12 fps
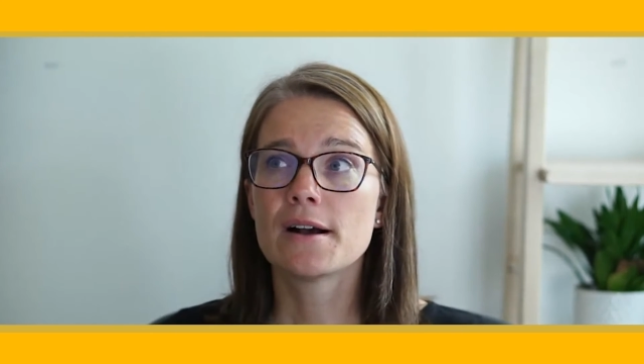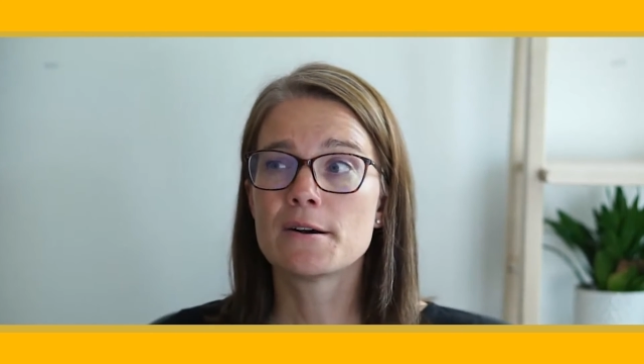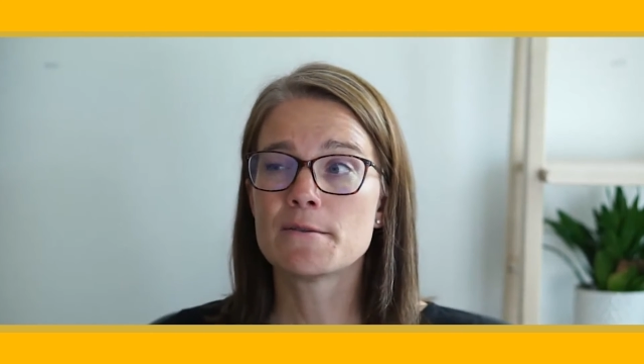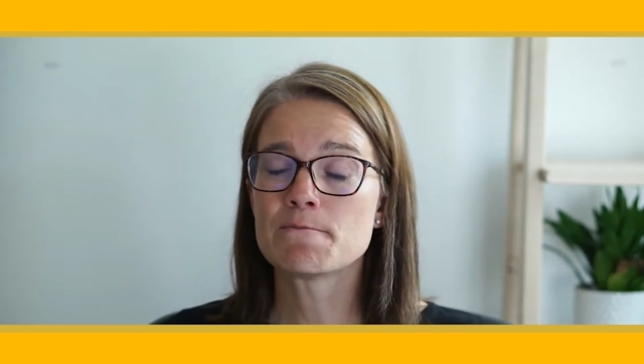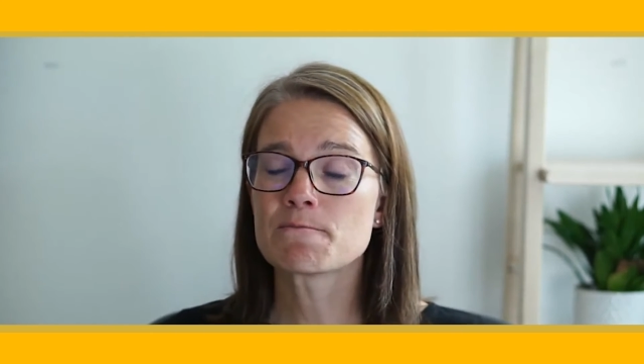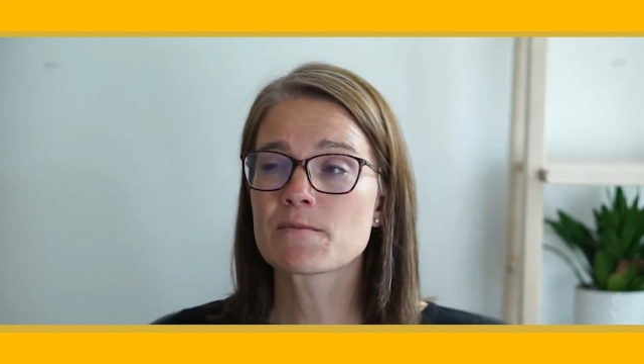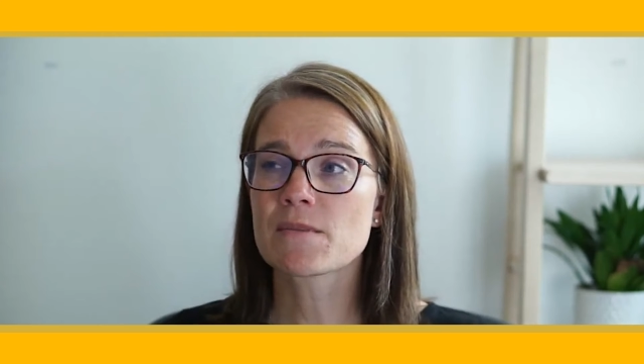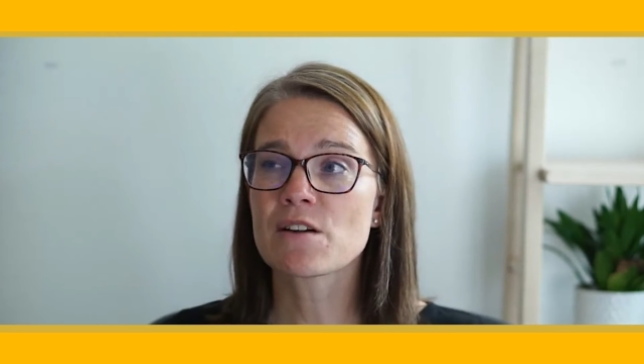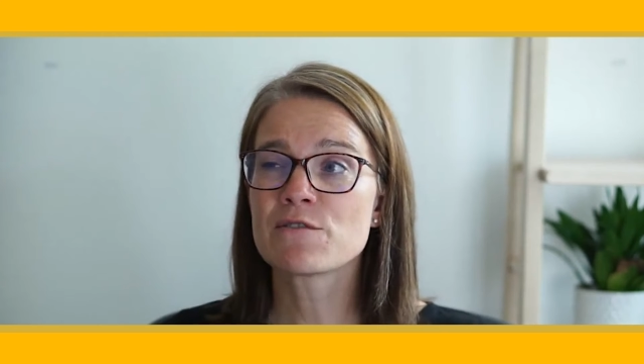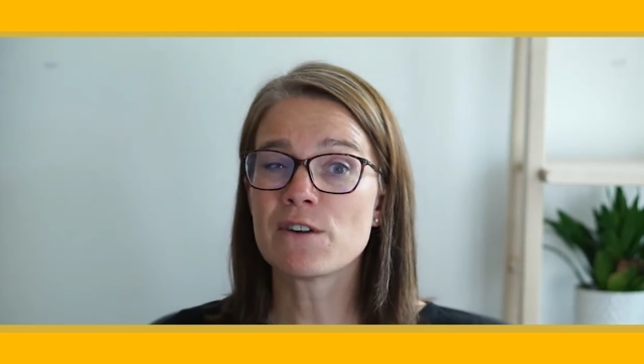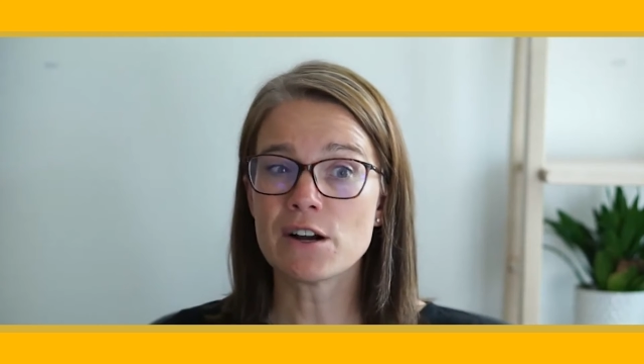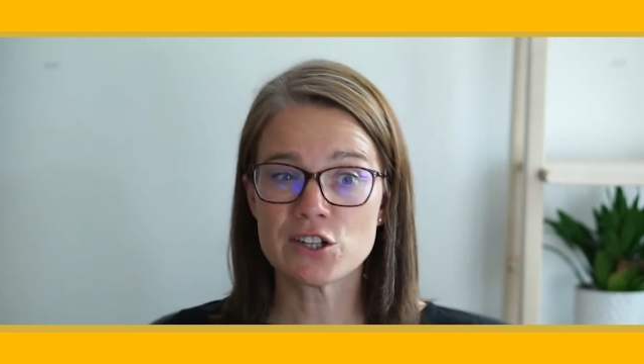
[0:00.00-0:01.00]

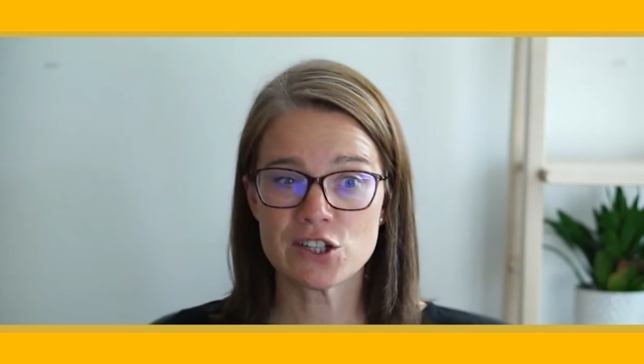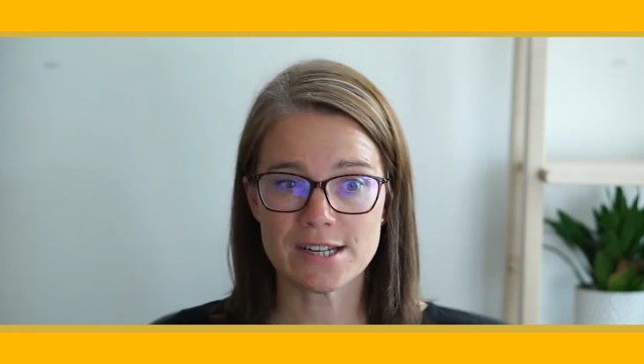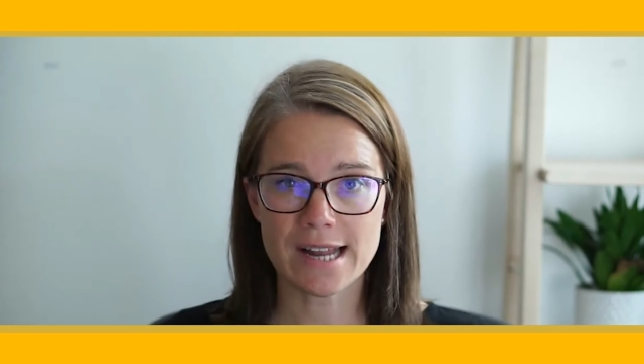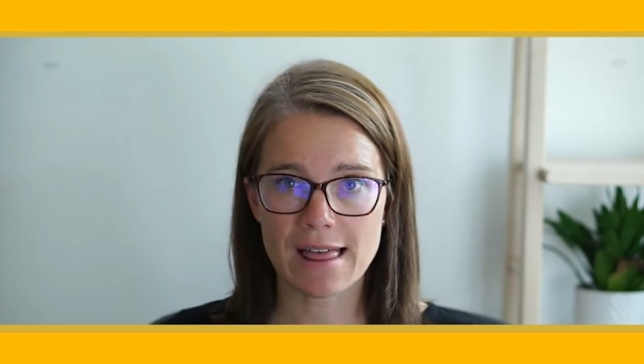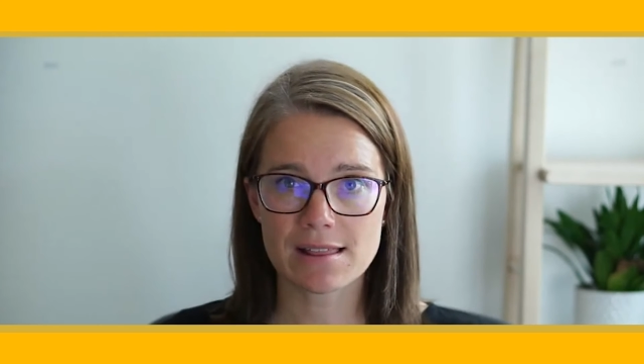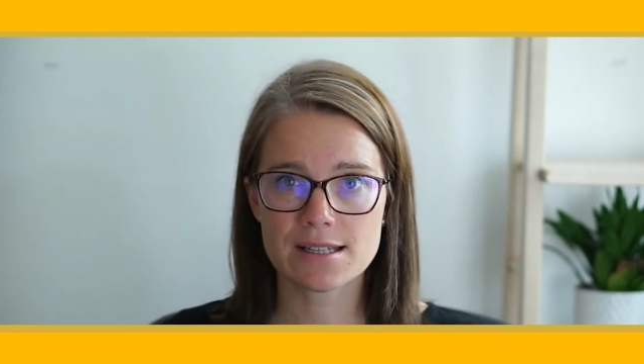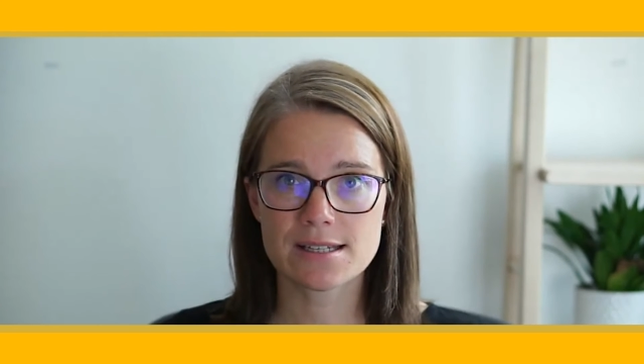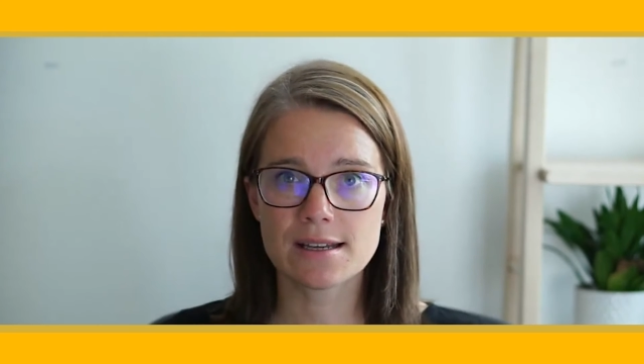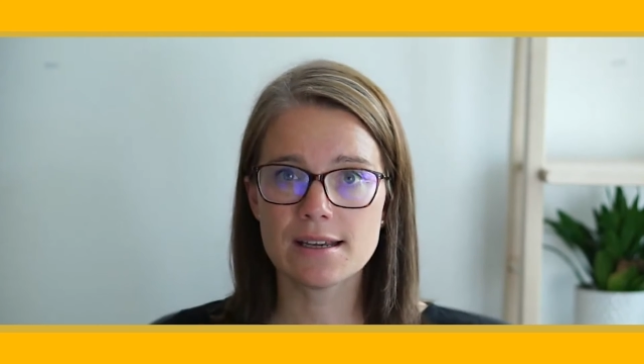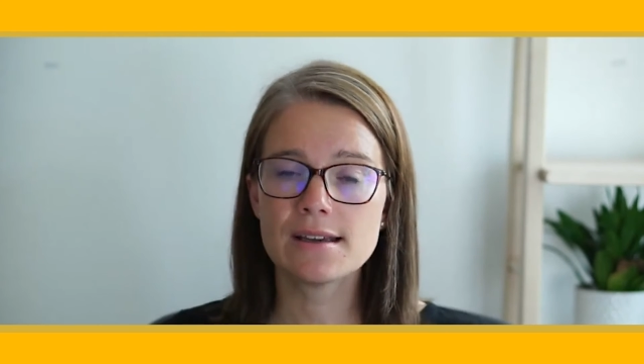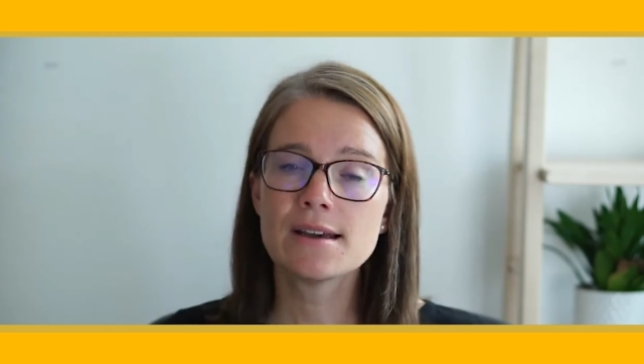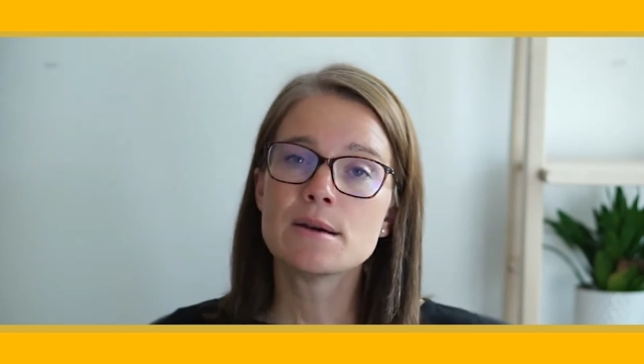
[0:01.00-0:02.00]
functionality,